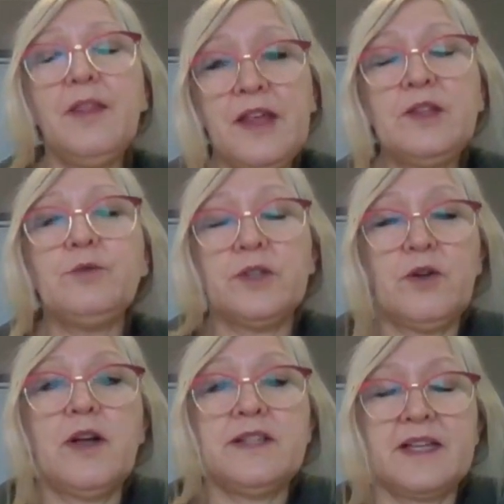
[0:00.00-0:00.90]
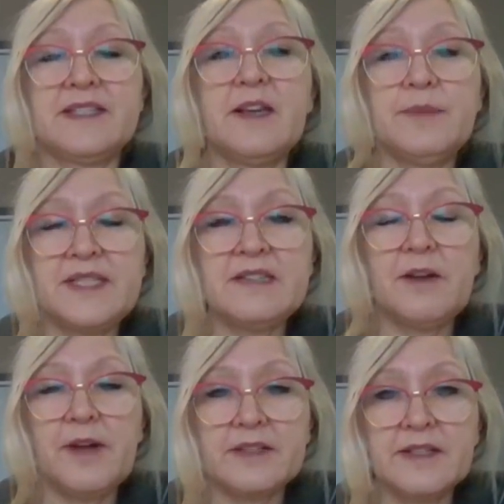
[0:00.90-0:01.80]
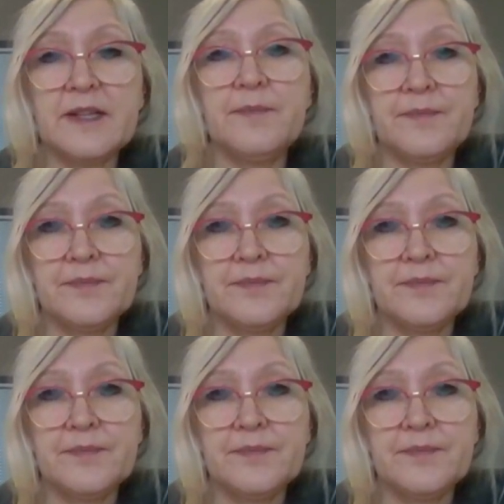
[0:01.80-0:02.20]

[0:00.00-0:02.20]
then you would contact CLBC directly.